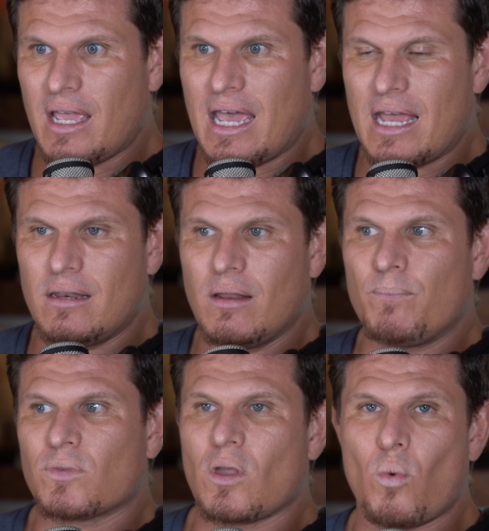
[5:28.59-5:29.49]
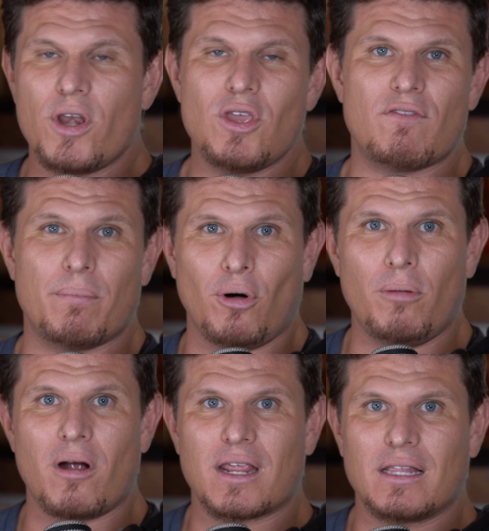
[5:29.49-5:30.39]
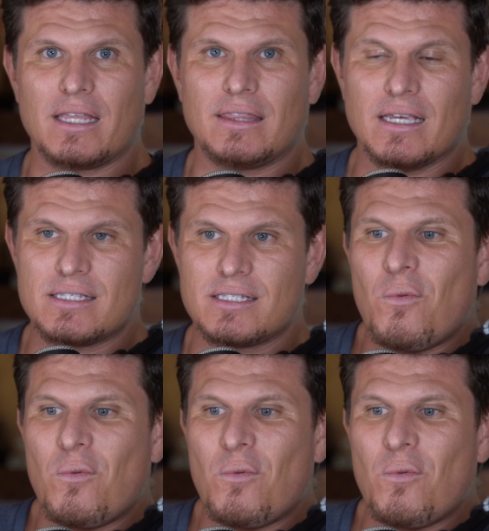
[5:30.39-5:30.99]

And when you have a bull market like this,